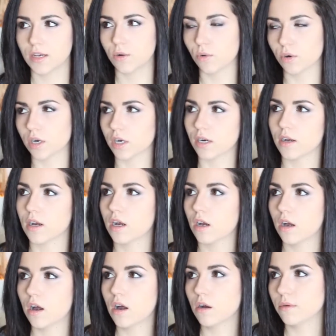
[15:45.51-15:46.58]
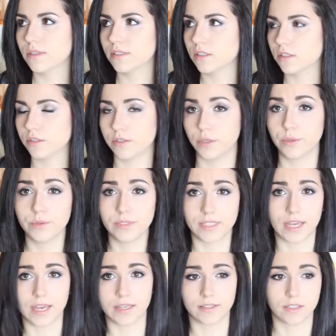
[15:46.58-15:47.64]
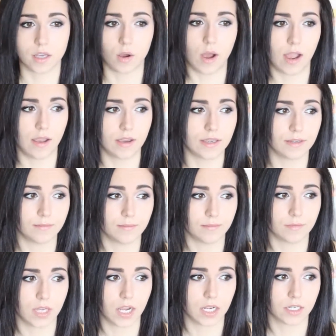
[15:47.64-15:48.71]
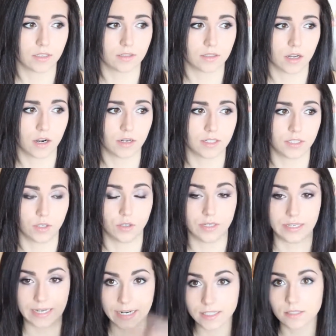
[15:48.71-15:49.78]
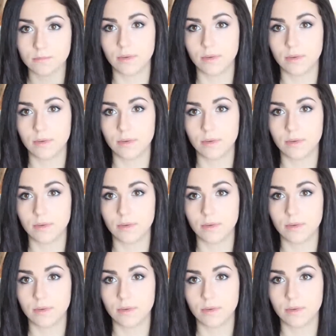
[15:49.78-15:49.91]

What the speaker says: Or, oh, it's a Tuesday, so I'm not gonna start until next